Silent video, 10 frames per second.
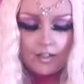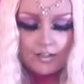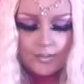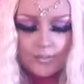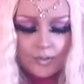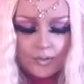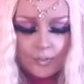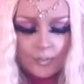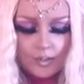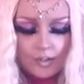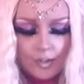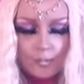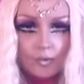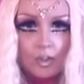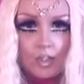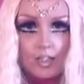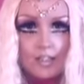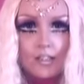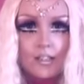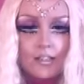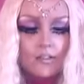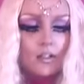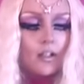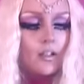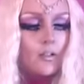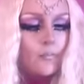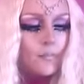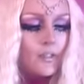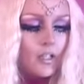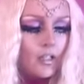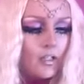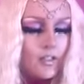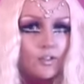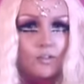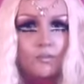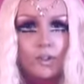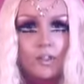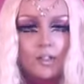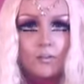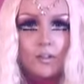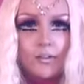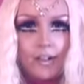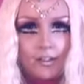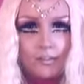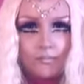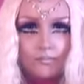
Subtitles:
And if you don't know what a derma roller is, it's a roller with like